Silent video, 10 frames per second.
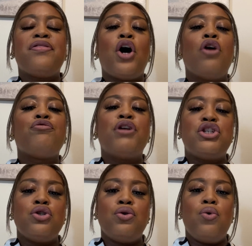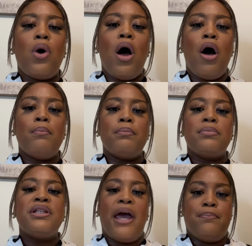the original um
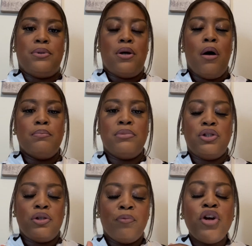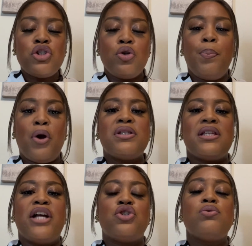debt um the original
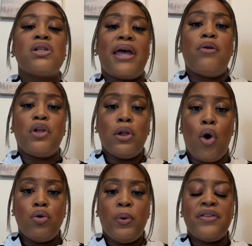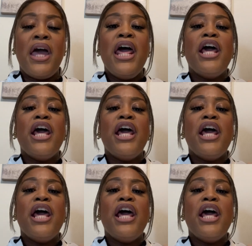person that you took out the loan with.